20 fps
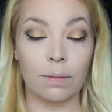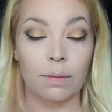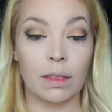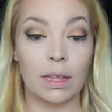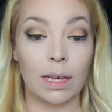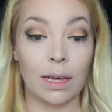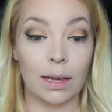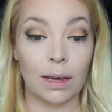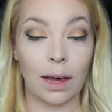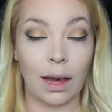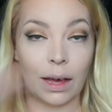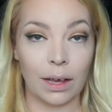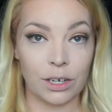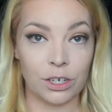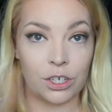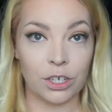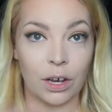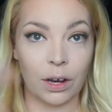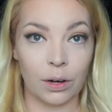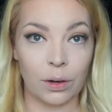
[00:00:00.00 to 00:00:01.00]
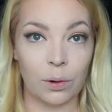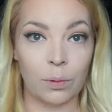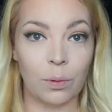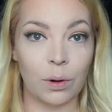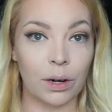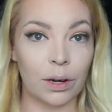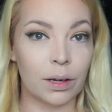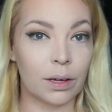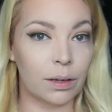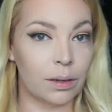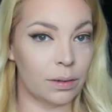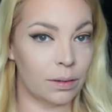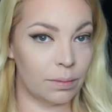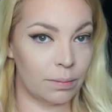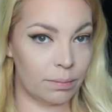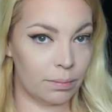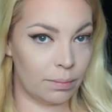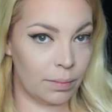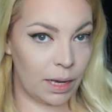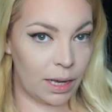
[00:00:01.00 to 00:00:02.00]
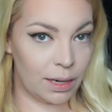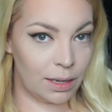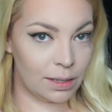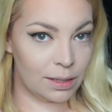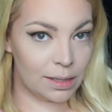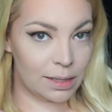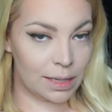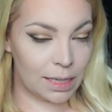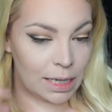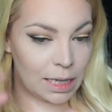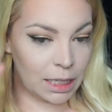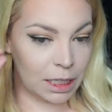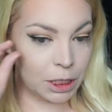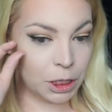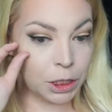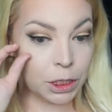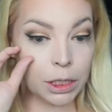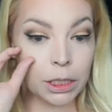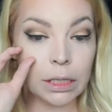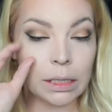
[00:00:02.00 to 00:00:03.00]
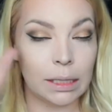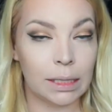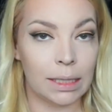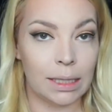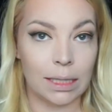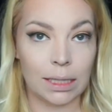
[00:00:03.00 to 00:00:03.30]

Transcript: of the eyeshadow work, minus the glitter,